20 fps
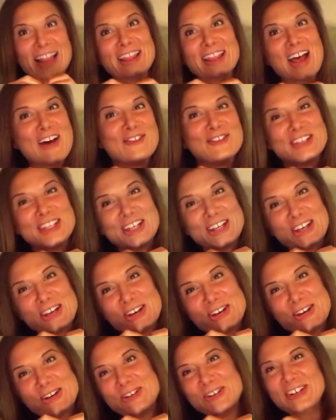love
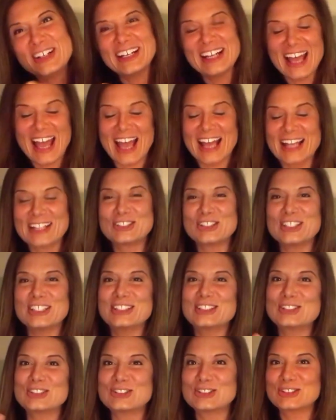you. And she,
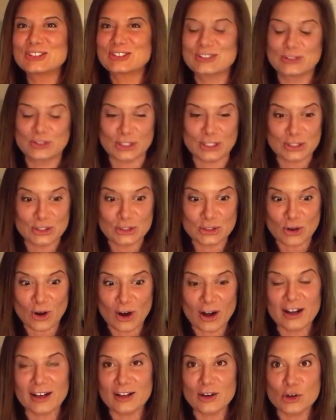she
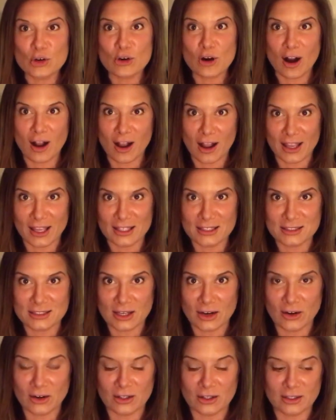started crying
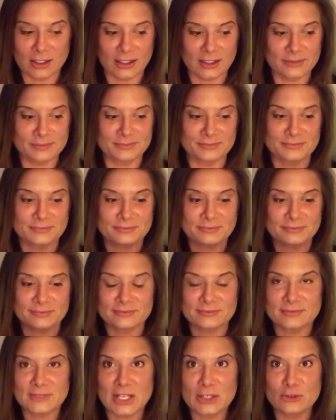hysterically
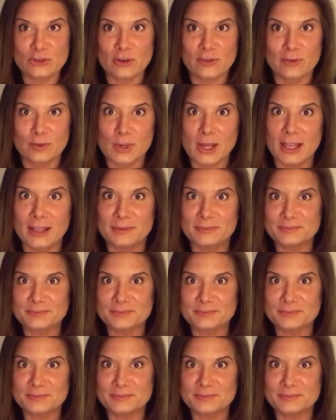and drove away.